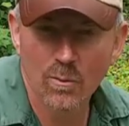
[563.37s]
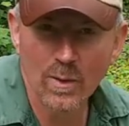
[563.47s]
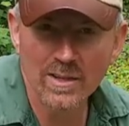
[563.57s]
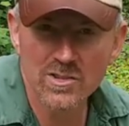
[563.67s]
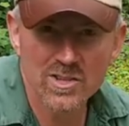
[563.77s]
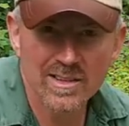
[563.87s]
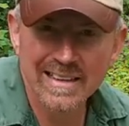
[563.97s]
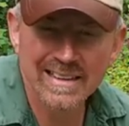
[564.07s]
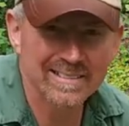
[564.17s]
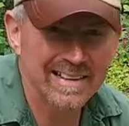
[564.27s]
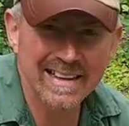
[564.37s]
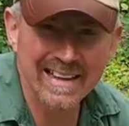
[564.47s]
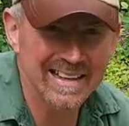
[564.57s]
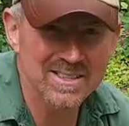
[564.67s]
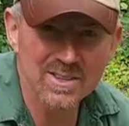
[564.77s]
which
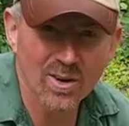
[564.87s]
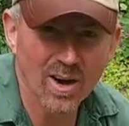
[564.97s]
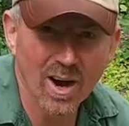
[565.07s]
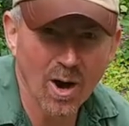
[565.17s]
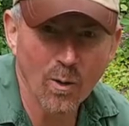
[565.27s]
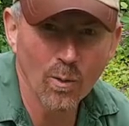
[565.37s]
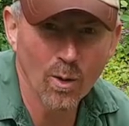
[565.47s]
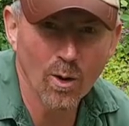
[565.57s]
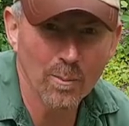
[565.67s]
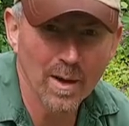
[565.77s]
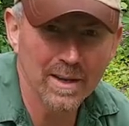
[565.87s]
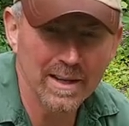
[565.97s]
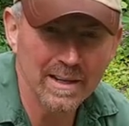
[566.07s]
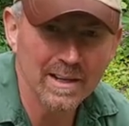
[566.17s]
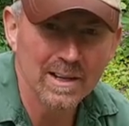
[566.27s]
is not a whole lot of
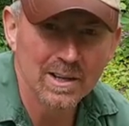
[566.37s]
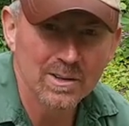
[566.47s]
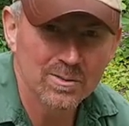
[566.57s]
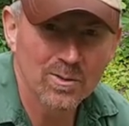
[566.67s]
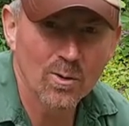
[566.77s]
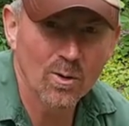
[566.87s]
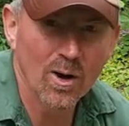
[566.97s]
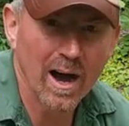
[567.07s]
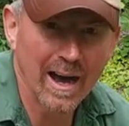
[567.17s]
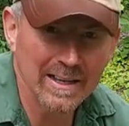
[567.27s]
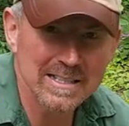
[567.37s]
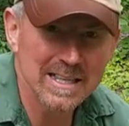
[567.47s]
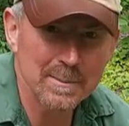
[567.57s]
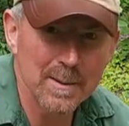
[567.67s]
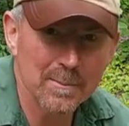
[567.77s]
money for a
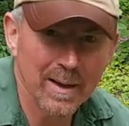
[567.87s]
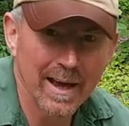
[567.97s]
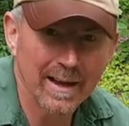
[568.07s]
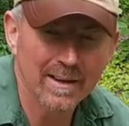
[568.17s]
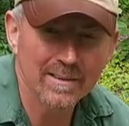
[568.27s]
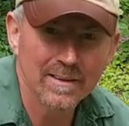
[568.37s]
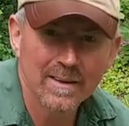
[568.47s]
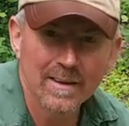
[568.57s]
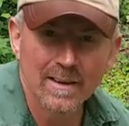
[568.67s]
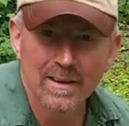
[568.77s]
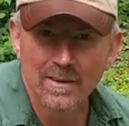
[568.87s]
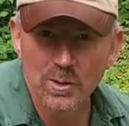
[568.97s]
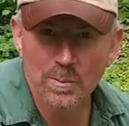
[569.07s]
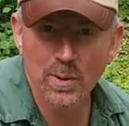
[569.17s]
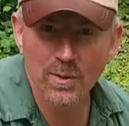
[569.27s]
sleeping bag.
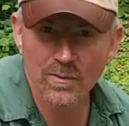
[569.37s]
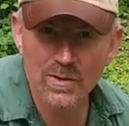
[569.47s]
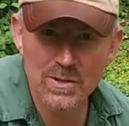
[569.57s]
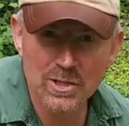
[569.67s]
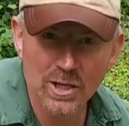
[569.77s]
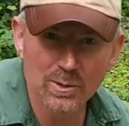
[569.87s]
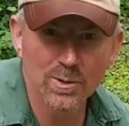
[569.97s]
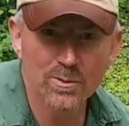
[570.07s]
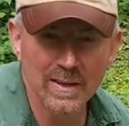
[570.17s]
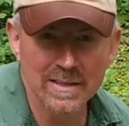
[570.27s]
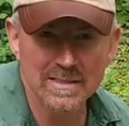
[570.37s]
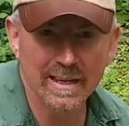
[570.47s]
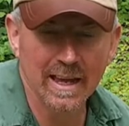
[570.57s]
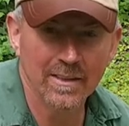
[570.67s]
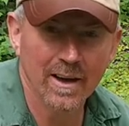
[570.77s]
You put the two of these
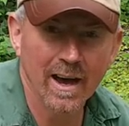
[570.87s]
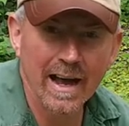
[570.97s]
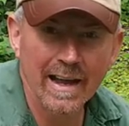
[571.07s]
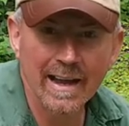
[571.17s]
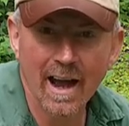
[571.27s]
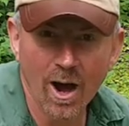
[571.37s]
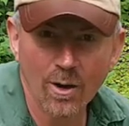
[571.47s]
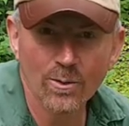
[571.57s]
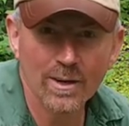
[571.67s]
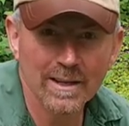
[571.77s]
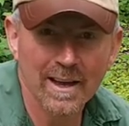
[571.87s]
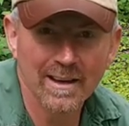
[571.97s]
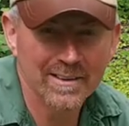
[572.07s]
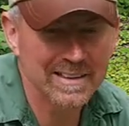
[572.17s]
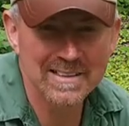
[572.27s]
together, it only
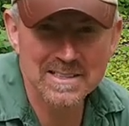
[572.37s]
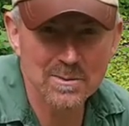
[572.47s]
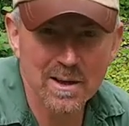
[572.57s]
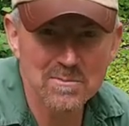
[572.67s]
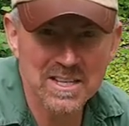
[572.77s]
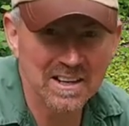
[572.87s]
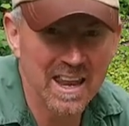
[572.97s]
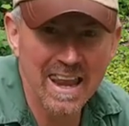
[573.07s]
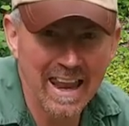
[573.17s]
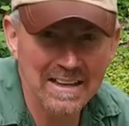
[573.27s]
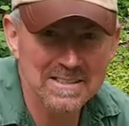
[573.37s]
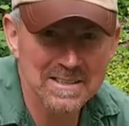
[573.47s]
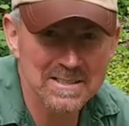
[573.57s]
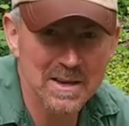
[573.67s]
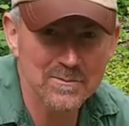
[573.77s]
still comes in at less
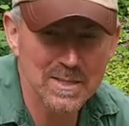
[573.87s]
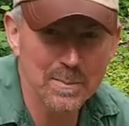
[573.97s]
than £70,